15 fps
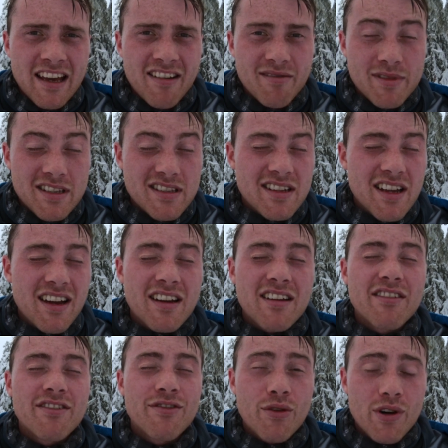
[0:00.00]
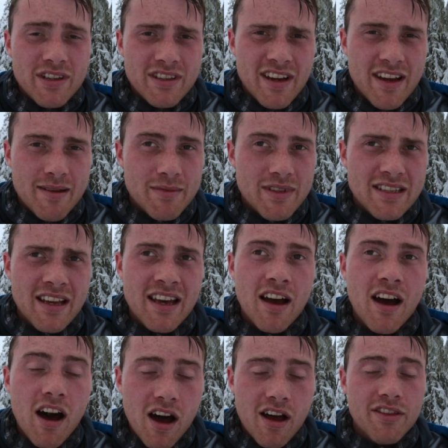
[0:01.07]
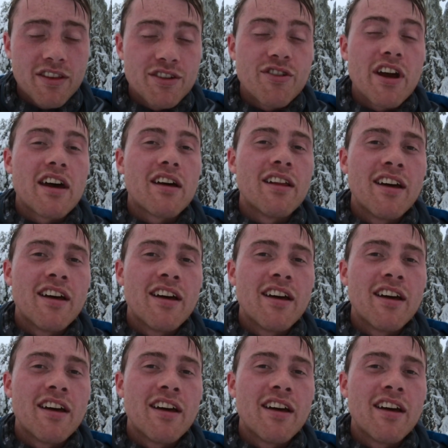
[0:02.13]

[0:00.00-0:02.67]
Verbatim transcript: I've been stuck four times on the trail.